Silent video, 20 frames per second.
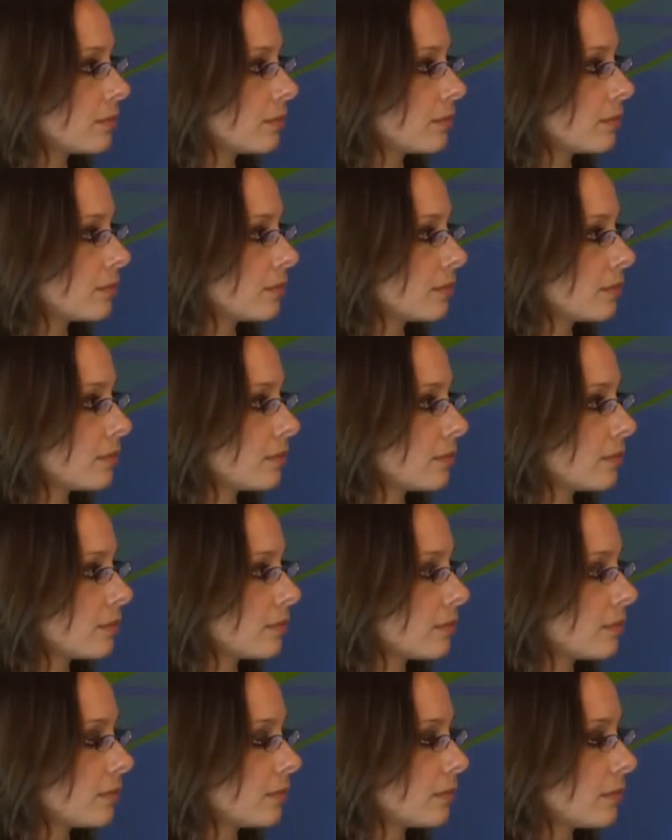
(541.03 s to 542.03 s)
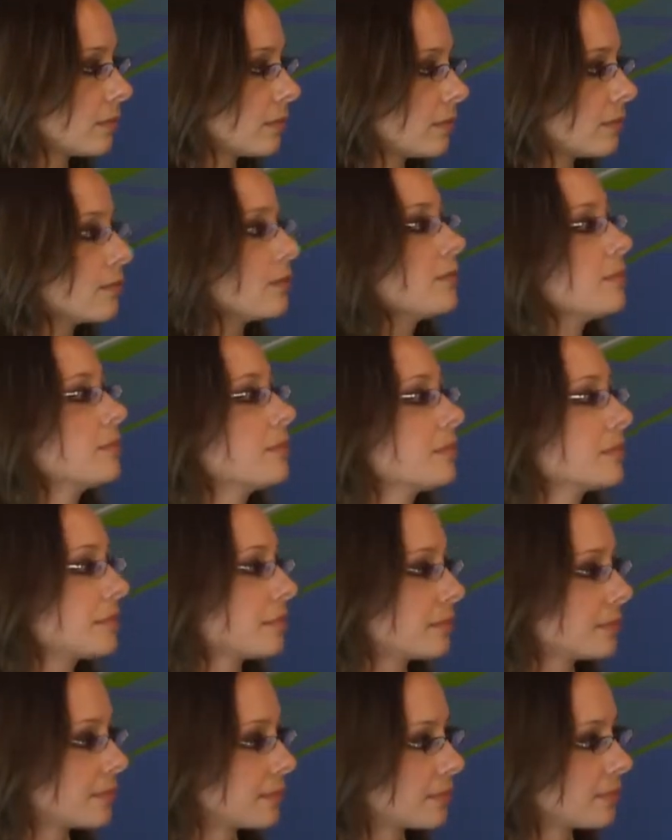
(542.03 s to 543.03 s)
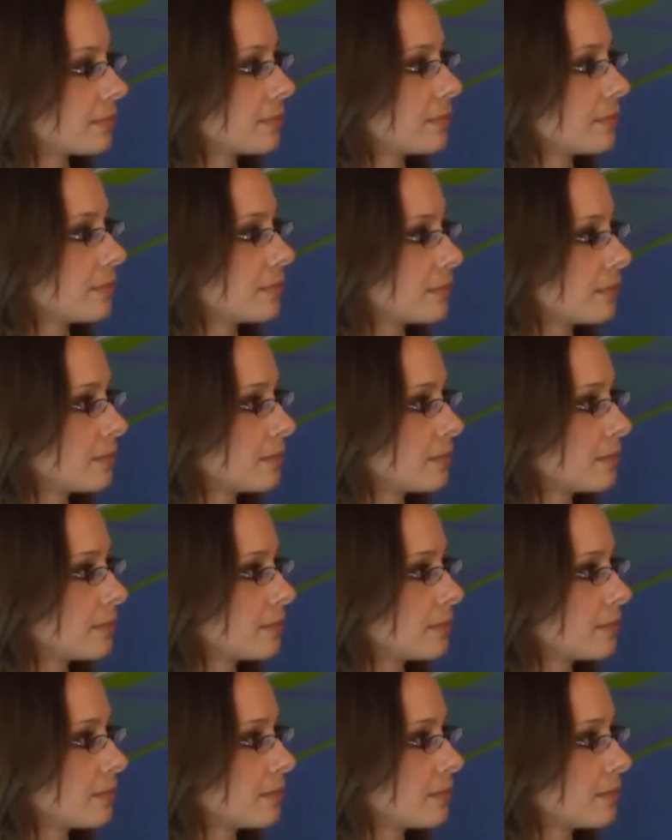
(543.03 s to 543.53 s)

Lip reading: The person shown says nothing.